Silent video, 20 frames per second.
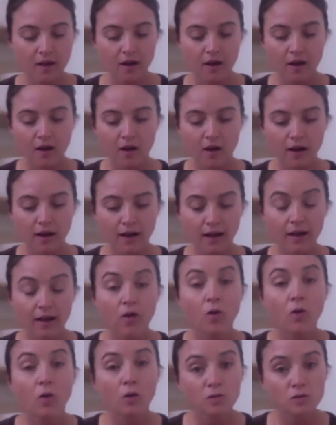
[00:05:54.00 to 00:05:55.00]
I
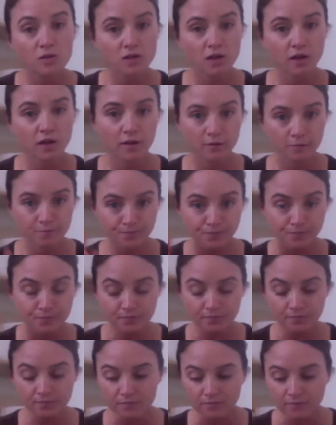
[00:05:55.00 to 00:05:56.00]
also,
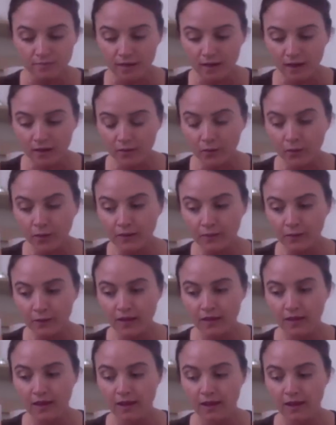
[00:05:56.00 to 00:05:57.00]
when we
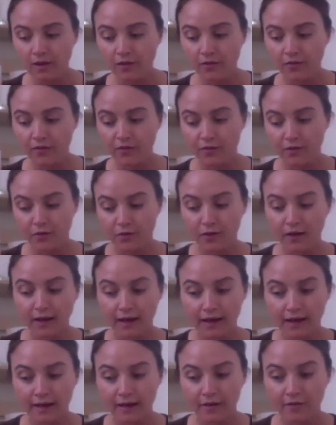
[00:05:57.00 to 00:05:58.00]
think of
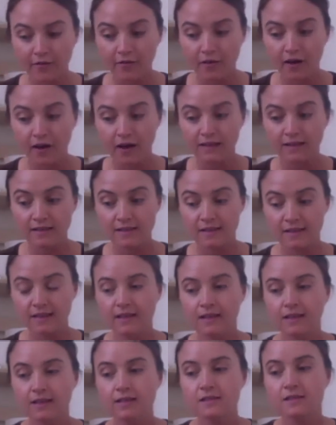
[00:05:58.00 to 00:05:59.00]
creative
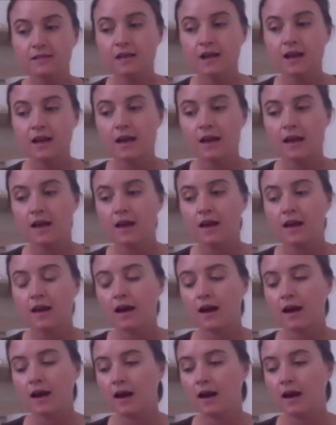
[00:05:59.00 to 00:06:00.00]
ideas
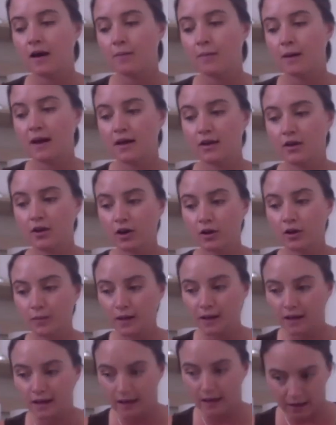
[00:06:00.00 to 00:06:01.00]
and
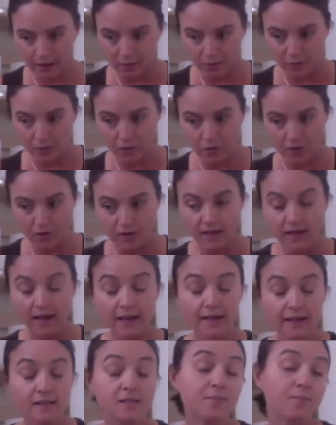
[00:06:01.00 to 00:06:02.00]
going inward, and
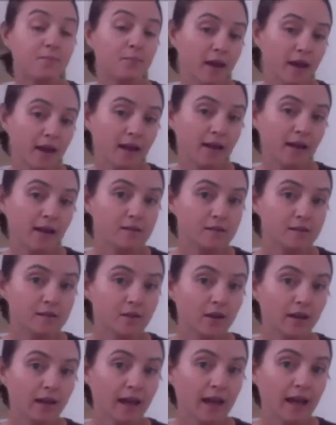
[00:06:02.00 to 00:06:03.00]
it depends,
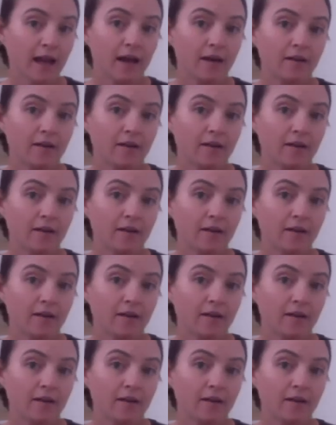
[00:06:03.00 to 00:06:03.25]
like, how